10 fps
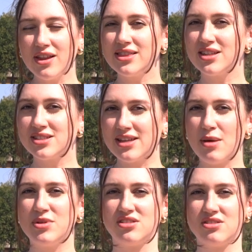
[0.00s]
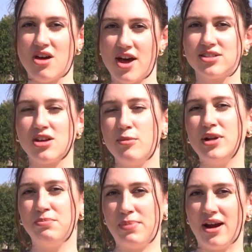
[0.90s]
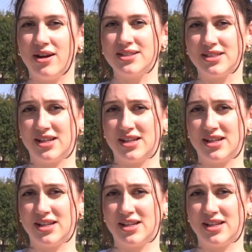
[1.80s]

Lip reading: like this scam is not as common in Paris